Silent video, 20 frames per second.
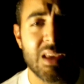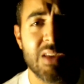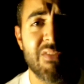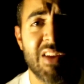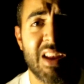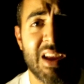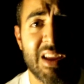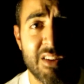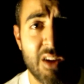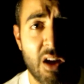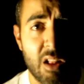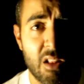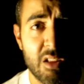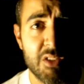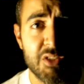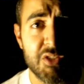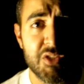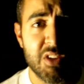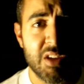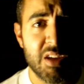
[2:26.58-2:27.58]
even
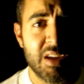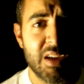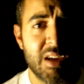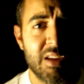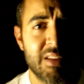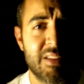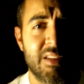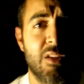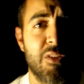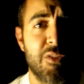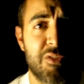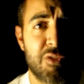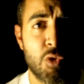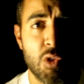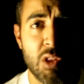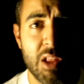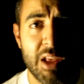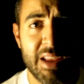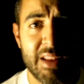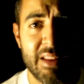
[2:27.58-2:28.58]
acknowledge until it was
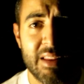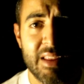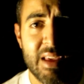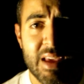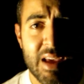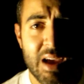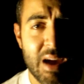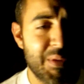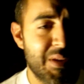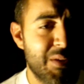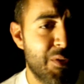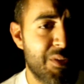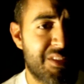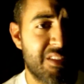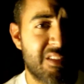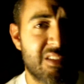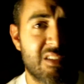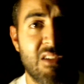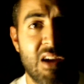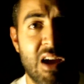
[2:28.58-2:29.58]
too late. I mean,
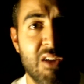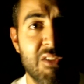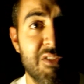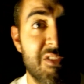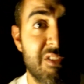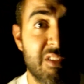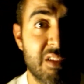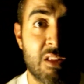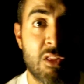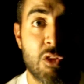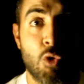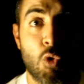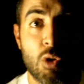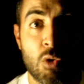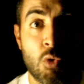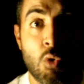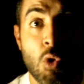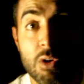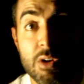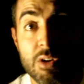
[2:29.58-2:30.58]
with this
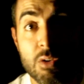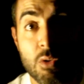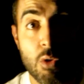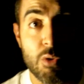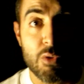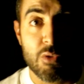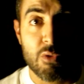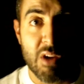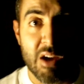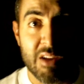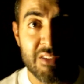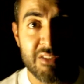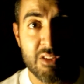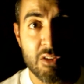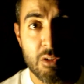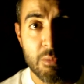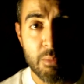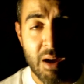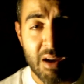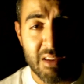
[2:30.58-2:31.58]
quote unquote ground
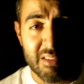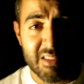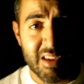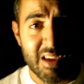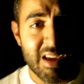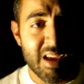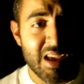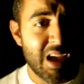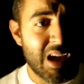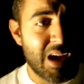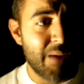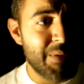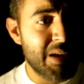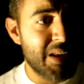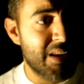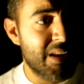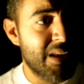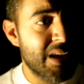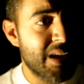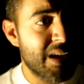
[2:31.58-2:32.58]
zero mosque, I
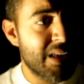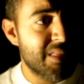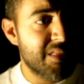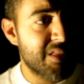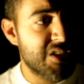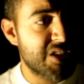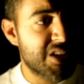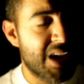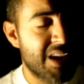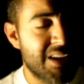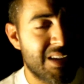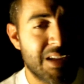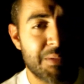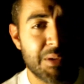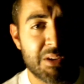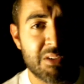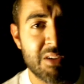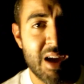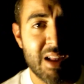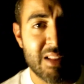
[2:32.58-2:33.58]
mean, you got
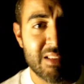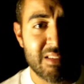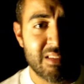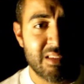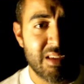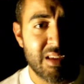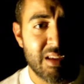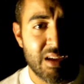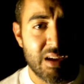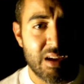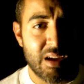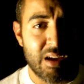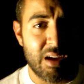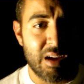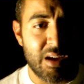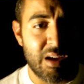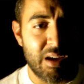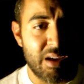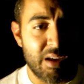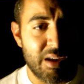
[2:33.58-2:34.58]
Democrats
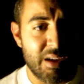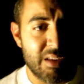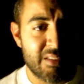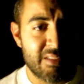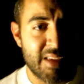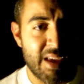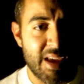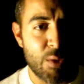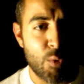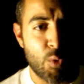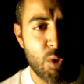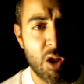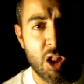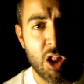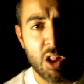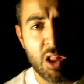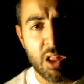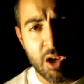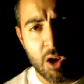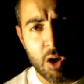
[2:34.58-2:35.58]
saying,
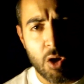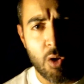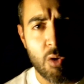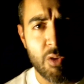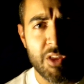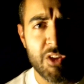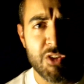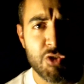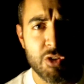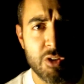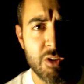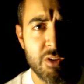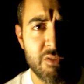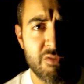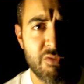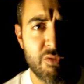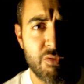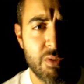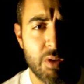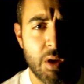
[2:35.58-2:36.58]
well, they
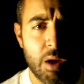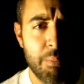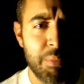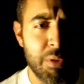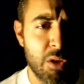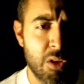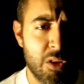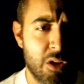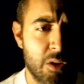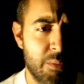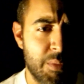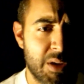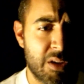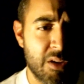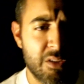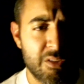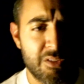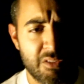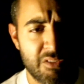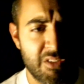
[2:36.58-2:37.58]
shouldn't build there
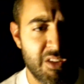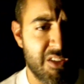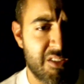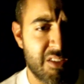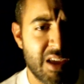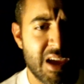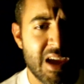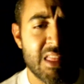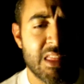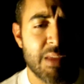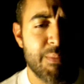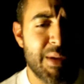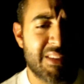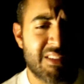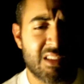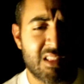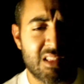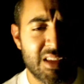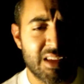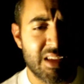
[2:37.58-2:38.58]
because of this. They're
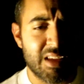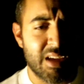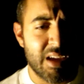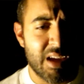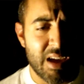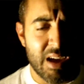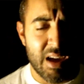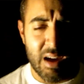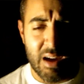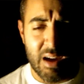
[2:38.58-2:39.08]
basically